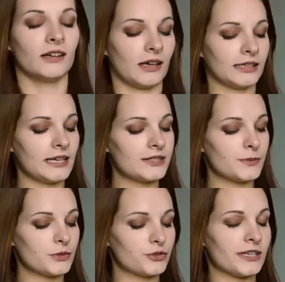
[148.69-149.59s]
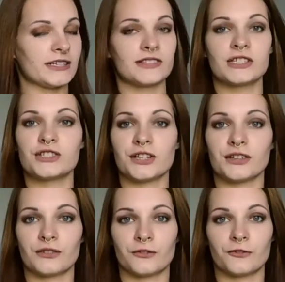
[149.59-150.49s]
I guess we'll
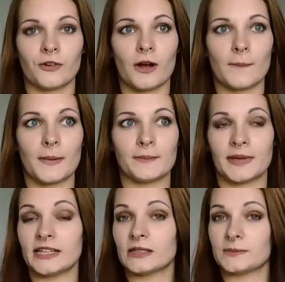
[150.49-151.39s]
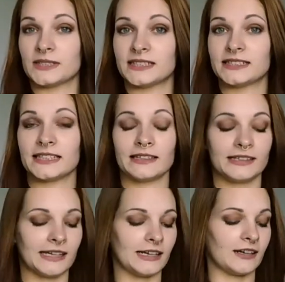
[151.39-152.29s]
transition from makeup to skincare.